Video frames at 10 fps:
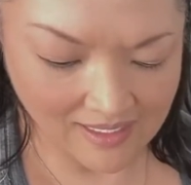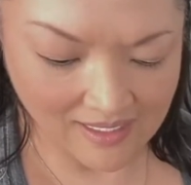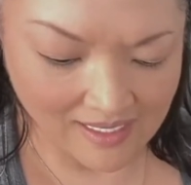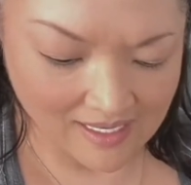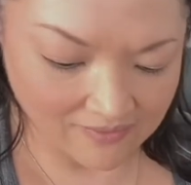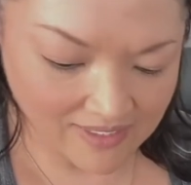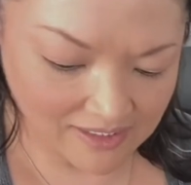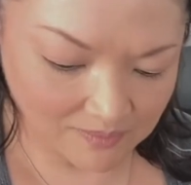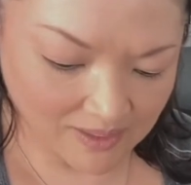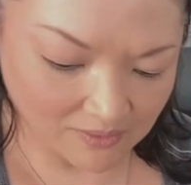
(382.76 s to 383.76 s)
And if that's
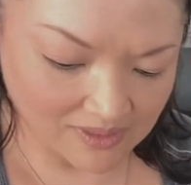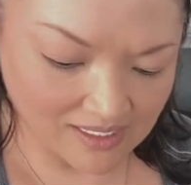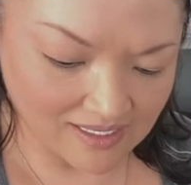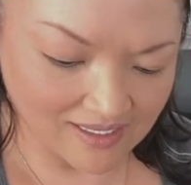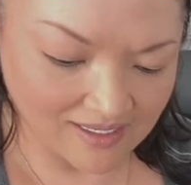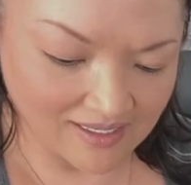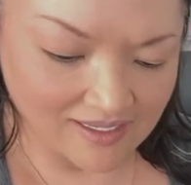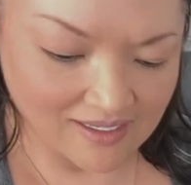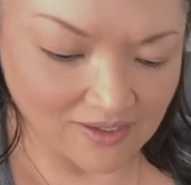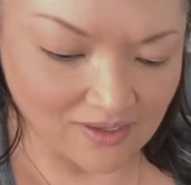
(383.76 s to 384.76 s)
my only,
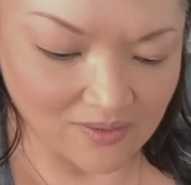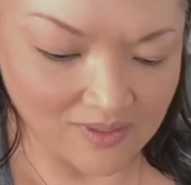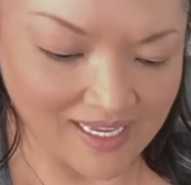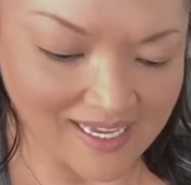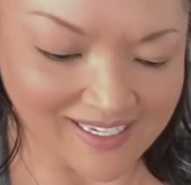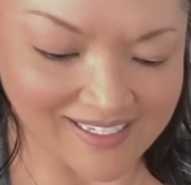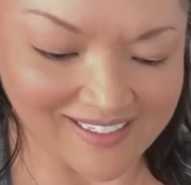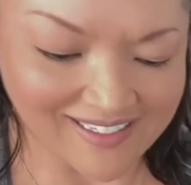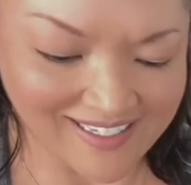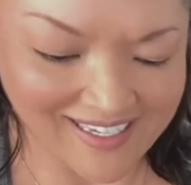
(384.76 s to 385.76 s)
you know,
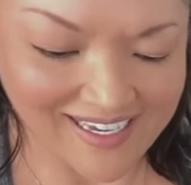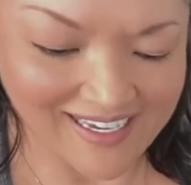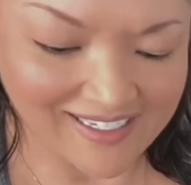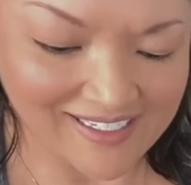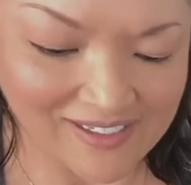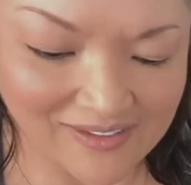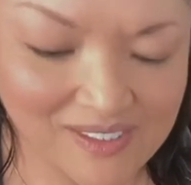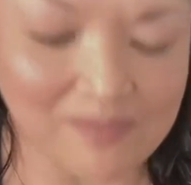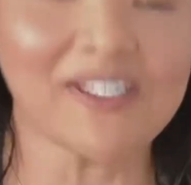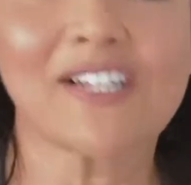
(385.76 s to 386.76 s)
guilty
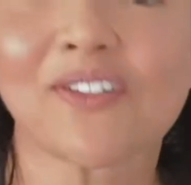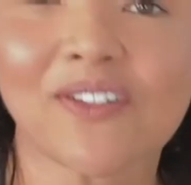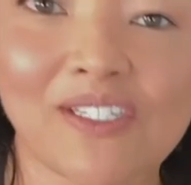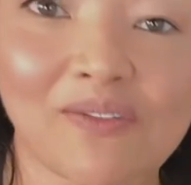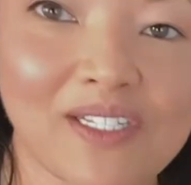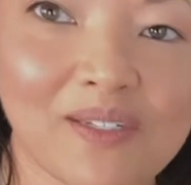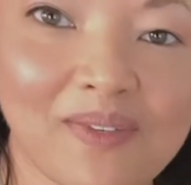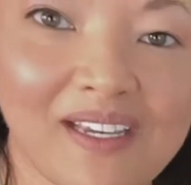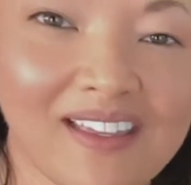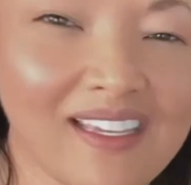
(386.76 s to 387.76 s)
pleasure in this
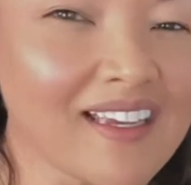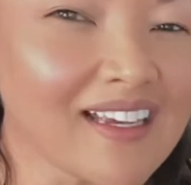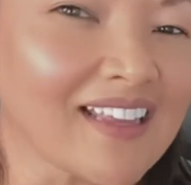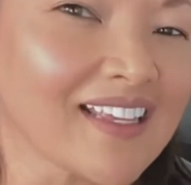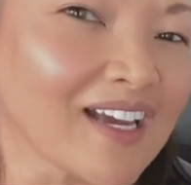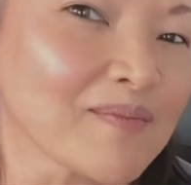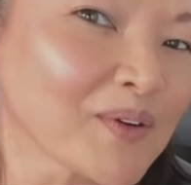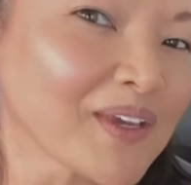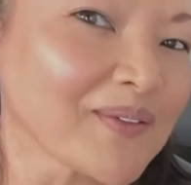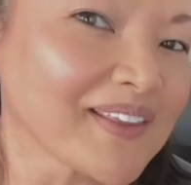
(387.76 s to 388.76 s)
recipe, I think I'm
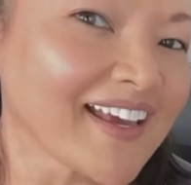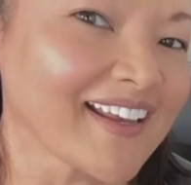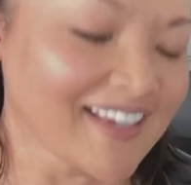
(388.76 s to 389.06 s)
okay with that.